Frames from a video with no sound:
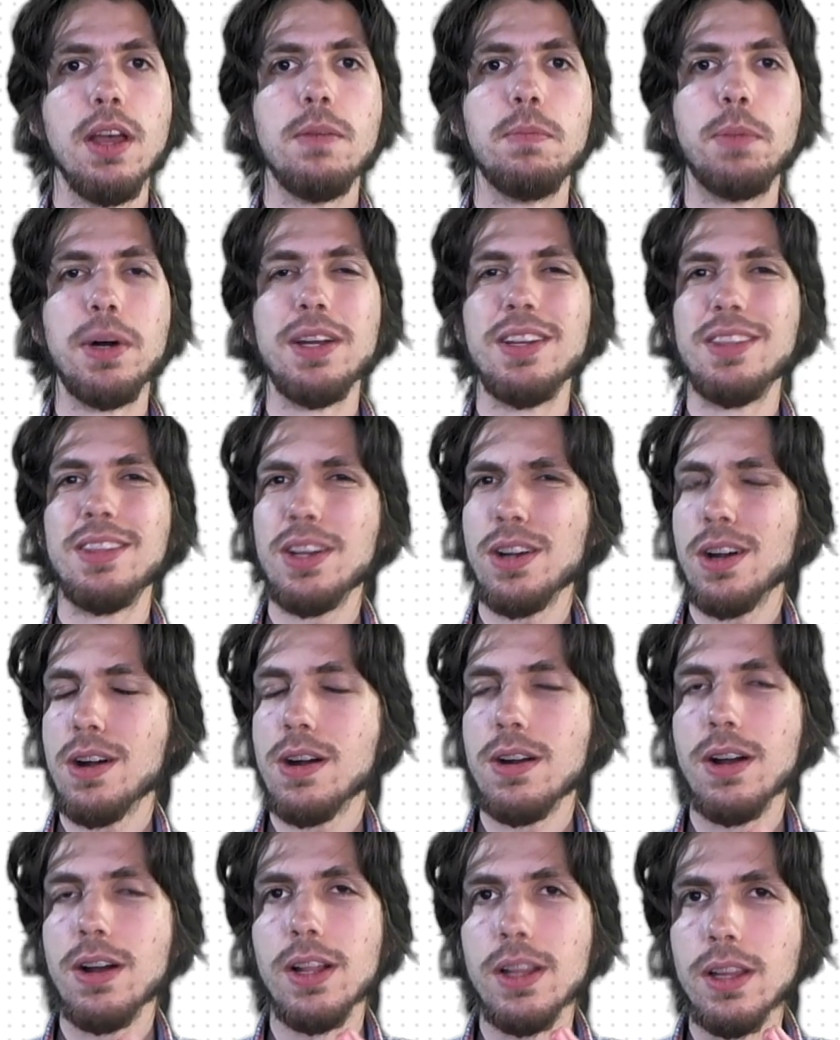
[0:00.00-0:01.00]
But there
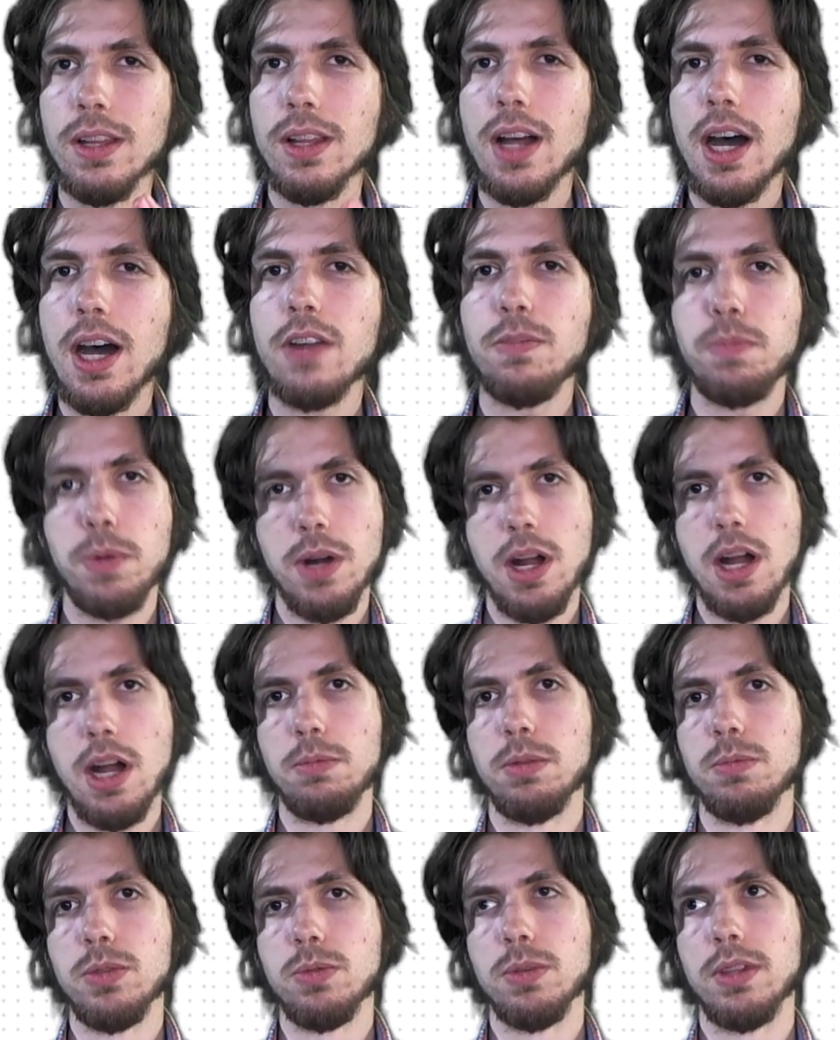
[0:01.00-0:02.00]
are a lot of
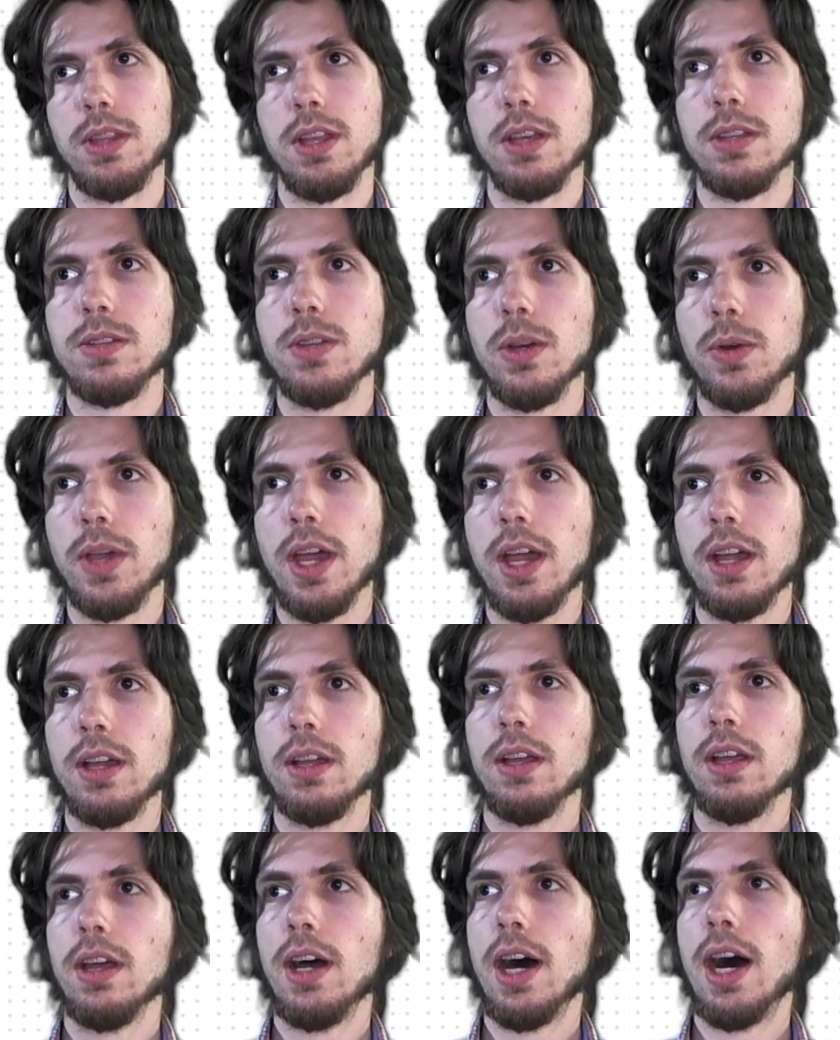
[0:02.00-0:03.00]
problems with this,
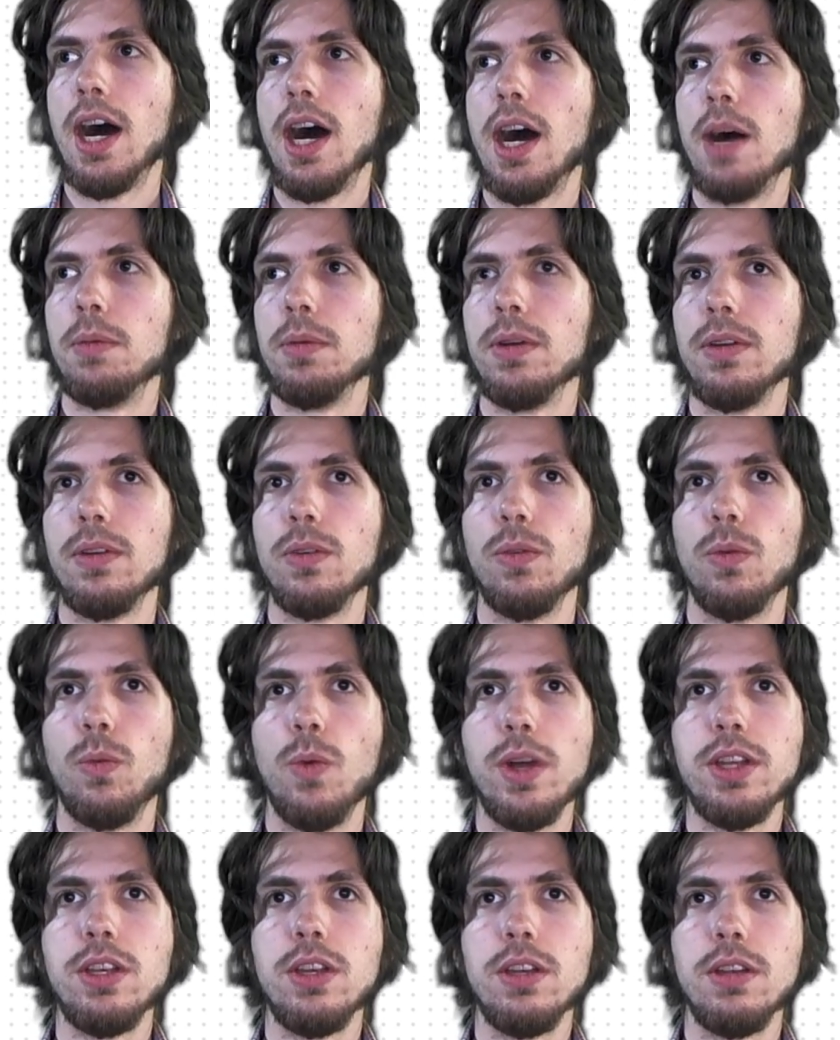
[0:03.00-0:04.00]
okay?
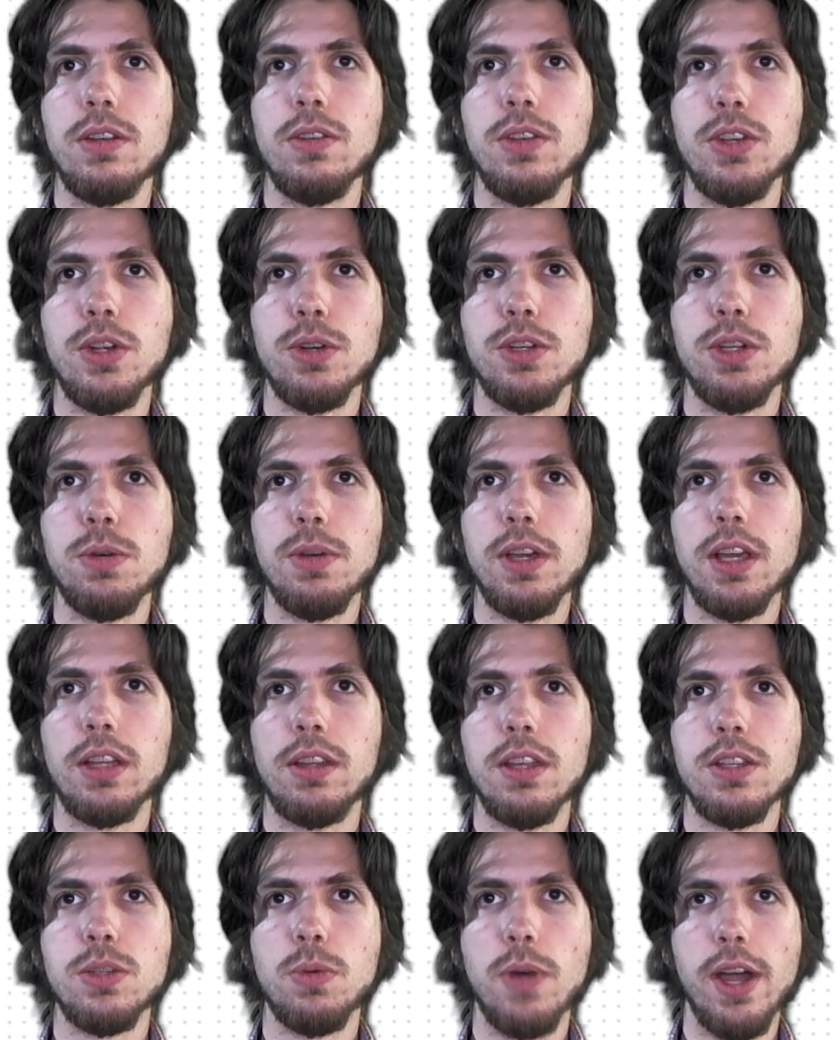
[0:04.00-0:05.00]
When you're doing it
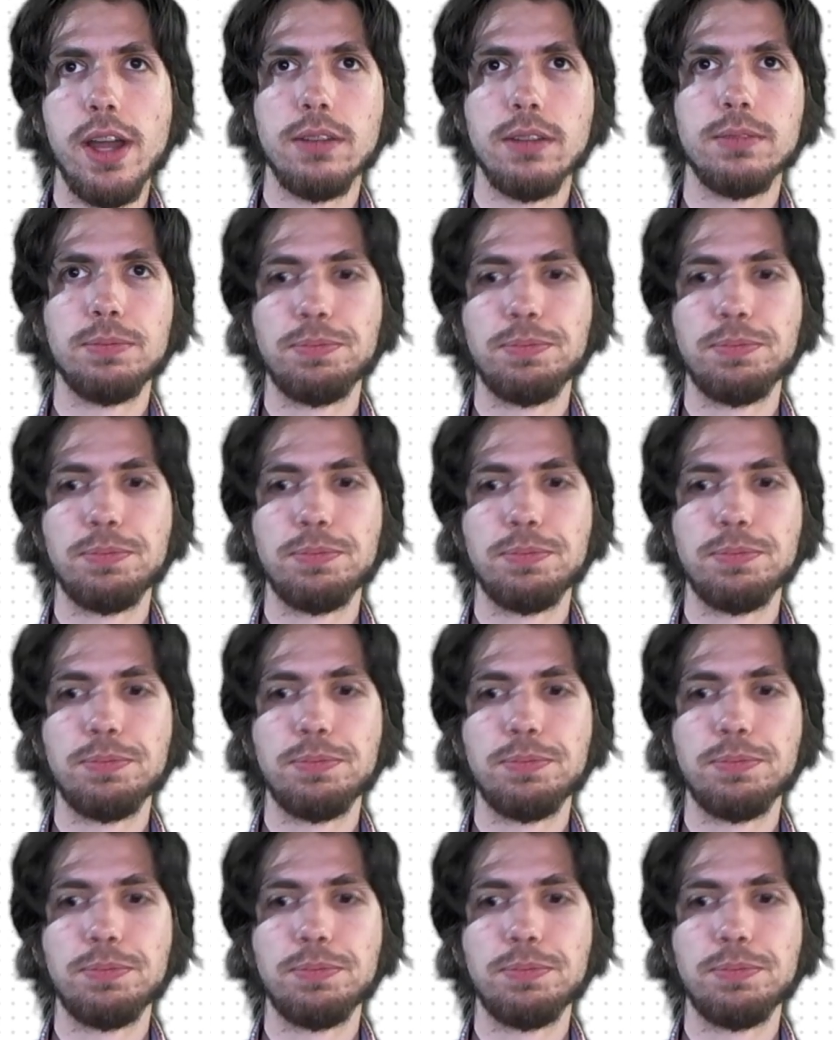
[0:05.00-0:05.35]
this way,